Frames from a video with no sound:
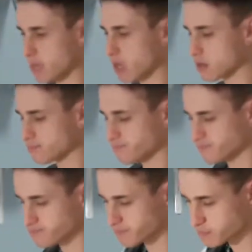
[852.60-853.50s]
the cheese.
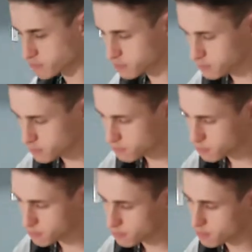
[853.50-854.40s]
Okay,
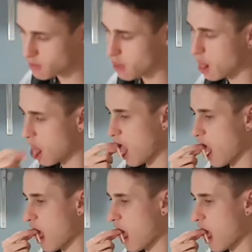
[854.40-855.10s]
so